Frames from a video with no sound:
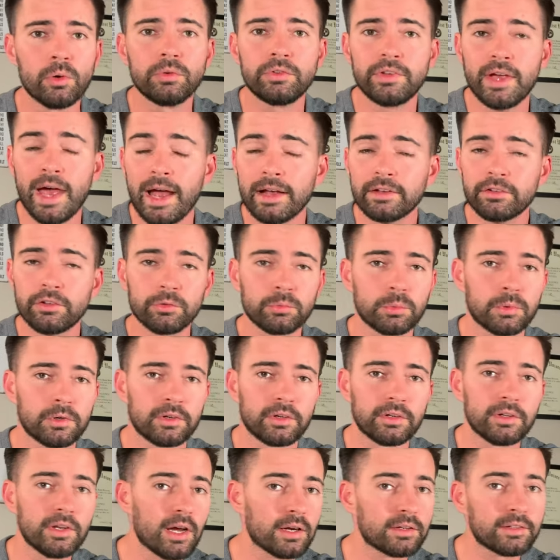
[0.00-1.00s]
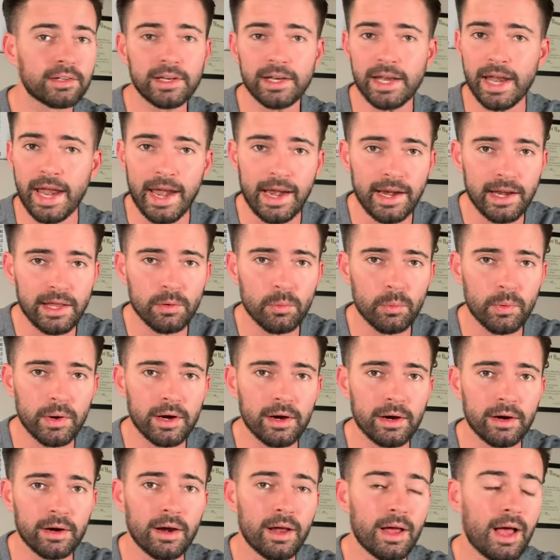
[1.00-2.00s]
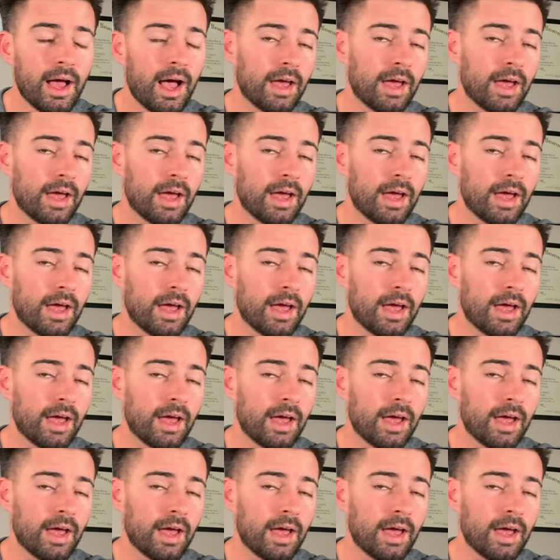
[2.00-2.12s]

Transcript: taxes were deducted anywhere.